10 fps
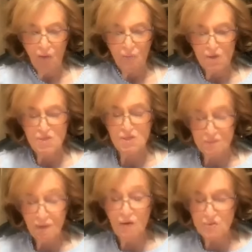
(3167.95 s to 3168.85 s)
which
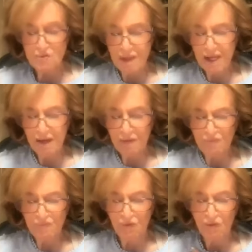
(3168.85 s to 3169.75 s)
is most
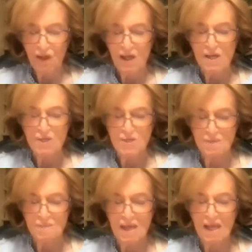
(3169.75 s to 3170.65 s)
meaningful
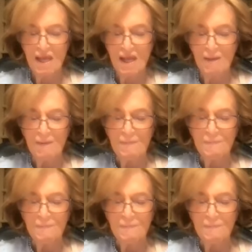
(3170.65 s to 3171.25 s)
to me,